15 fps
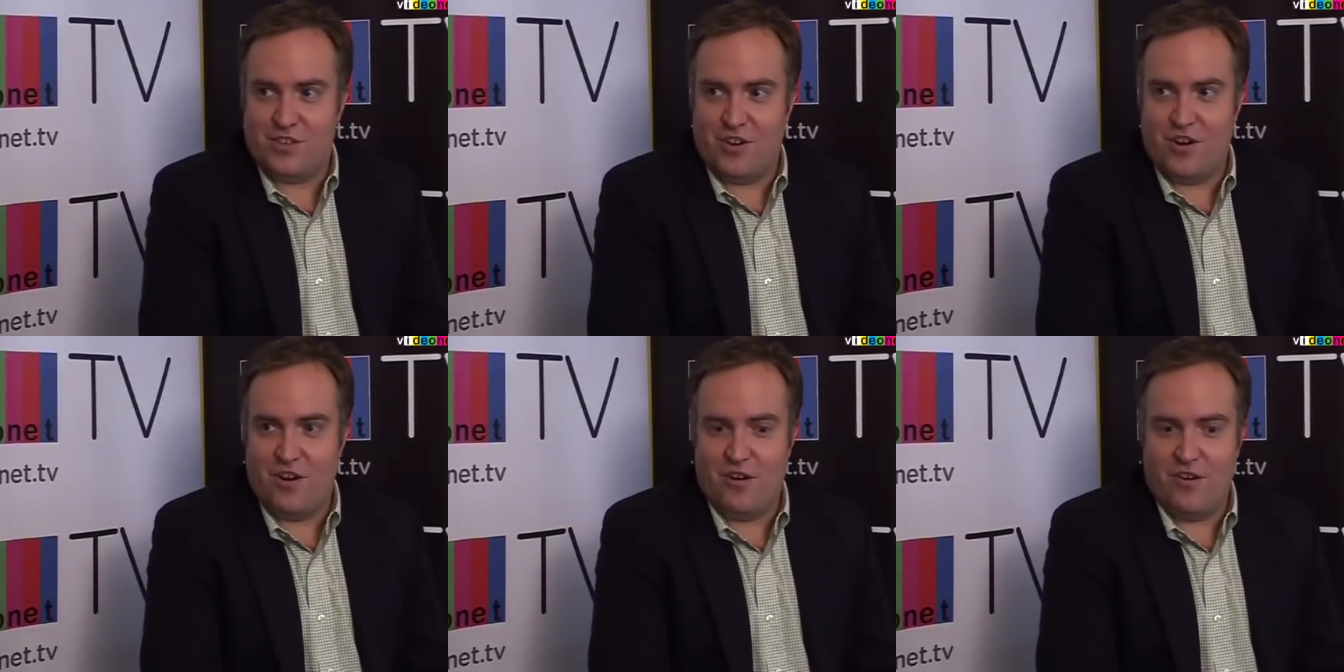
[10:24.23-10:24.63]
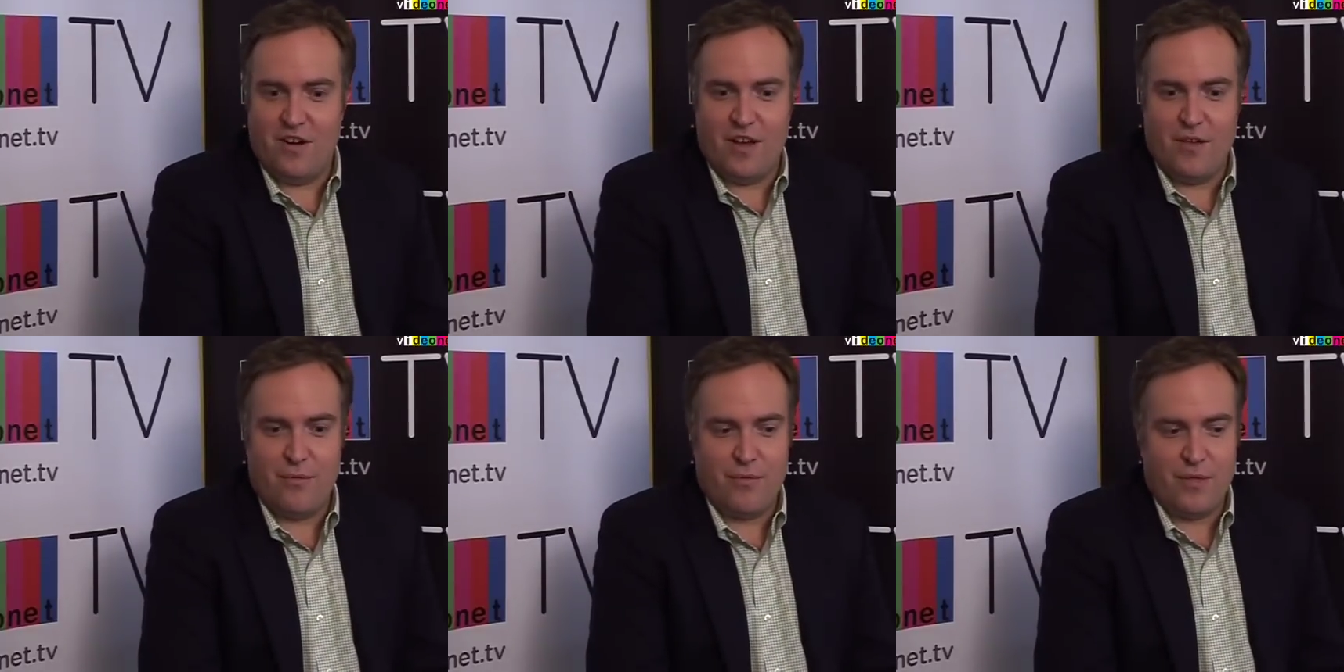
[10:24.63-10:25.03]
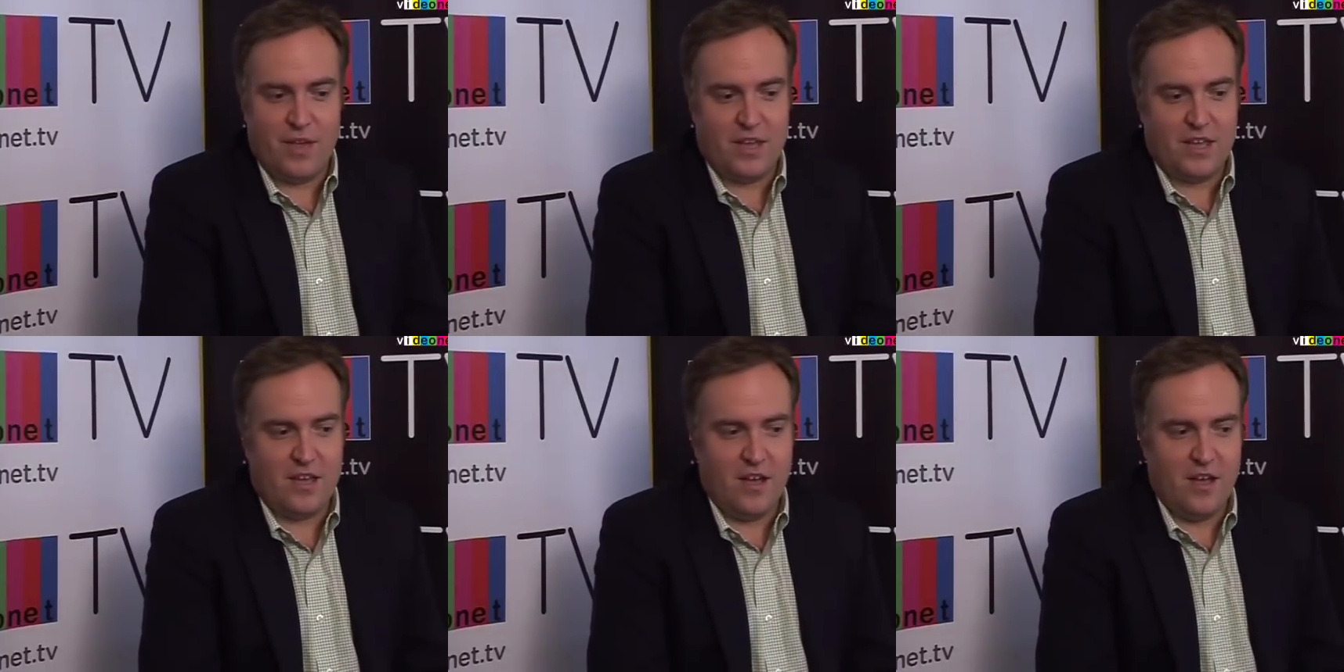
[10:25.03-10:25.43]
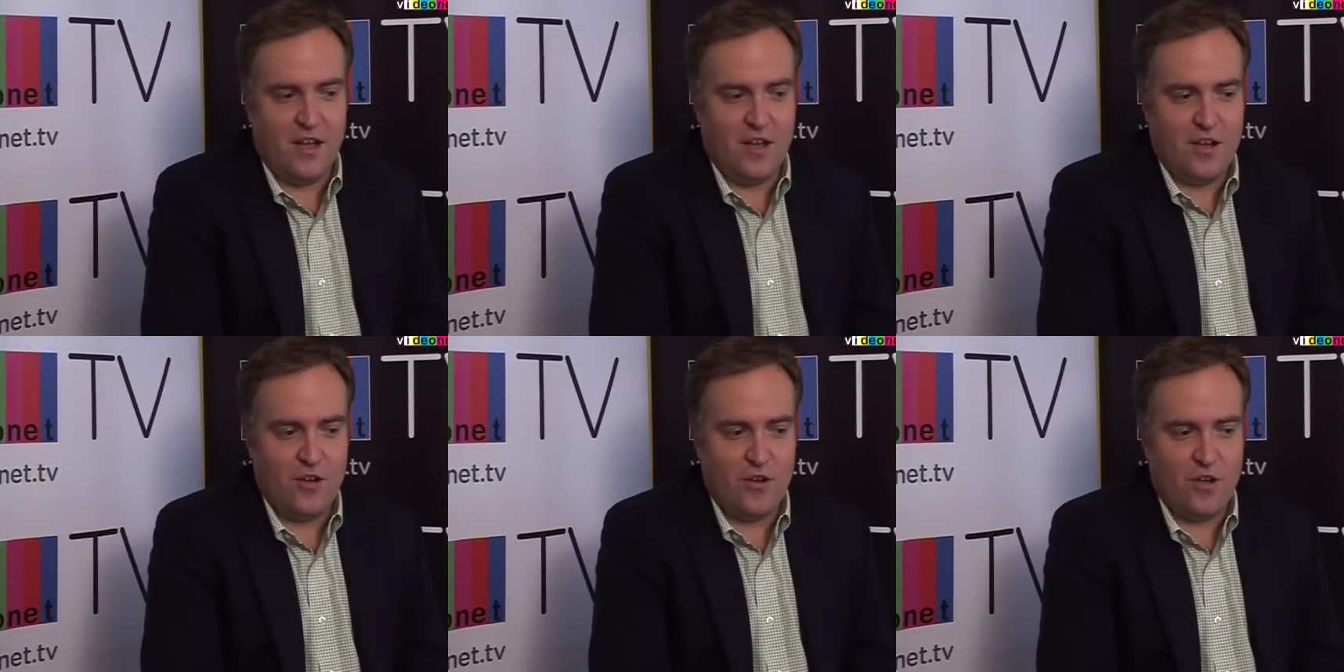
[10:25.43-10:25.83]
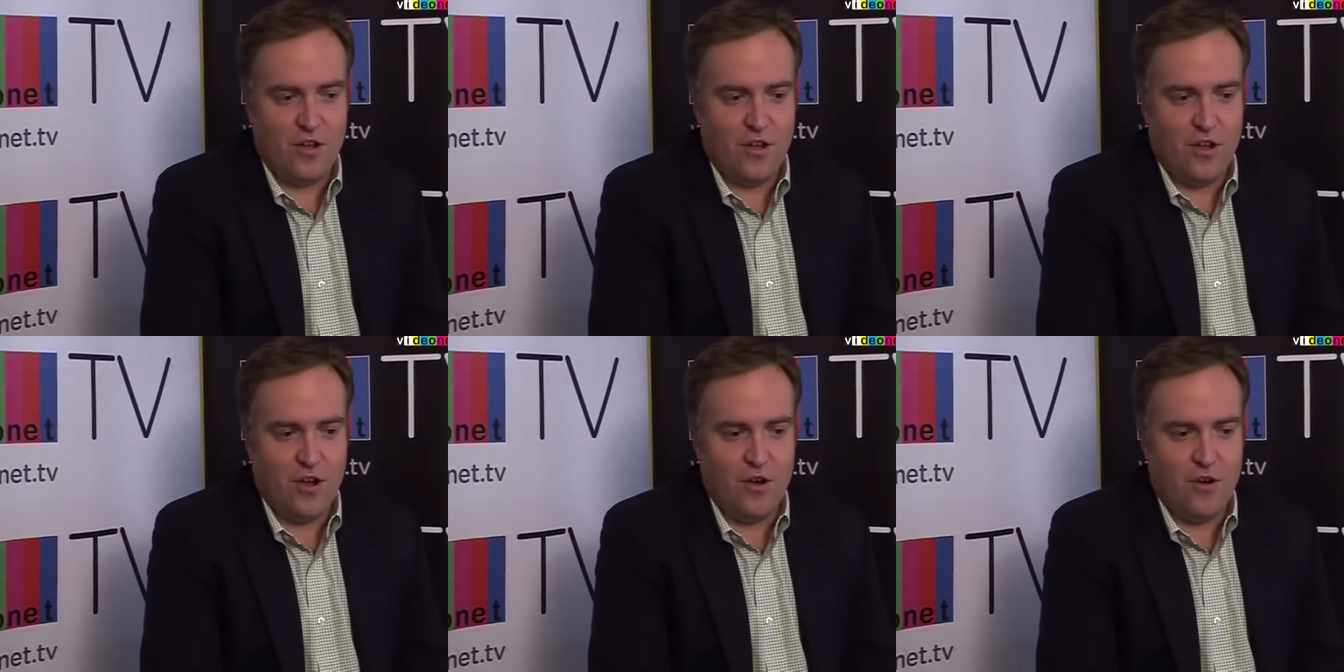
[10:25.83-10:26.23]
you know, I think,
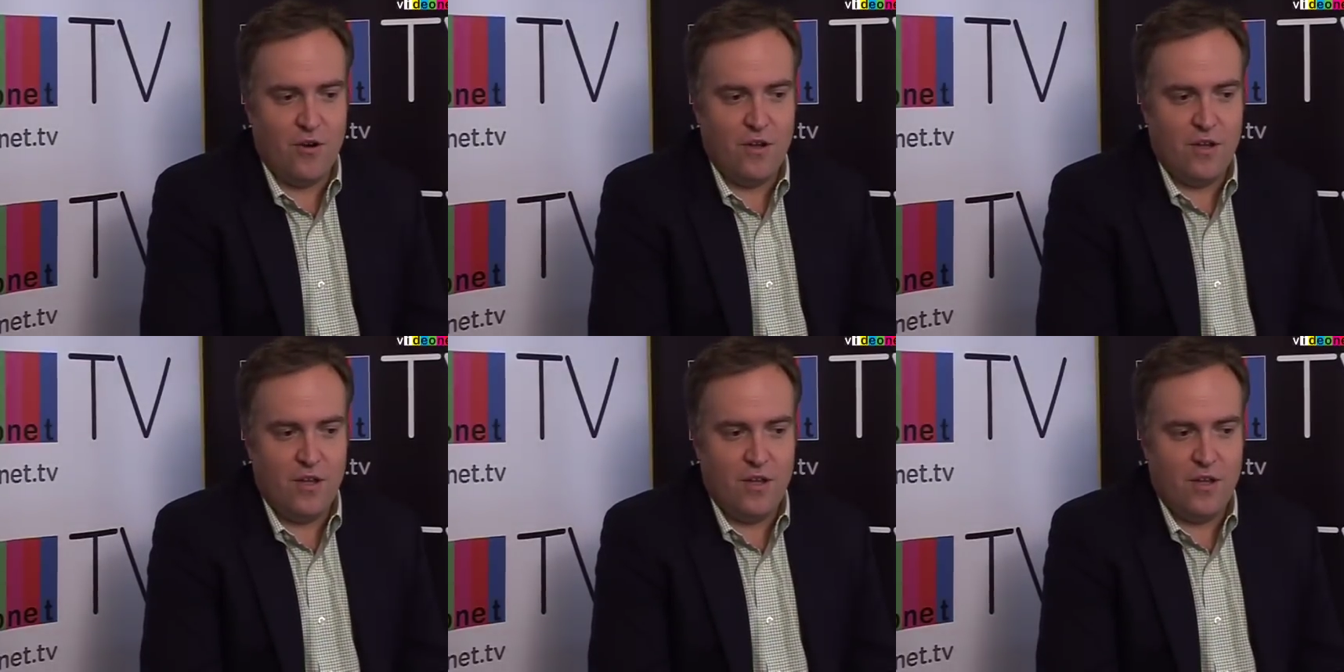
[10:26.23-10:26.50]
you know,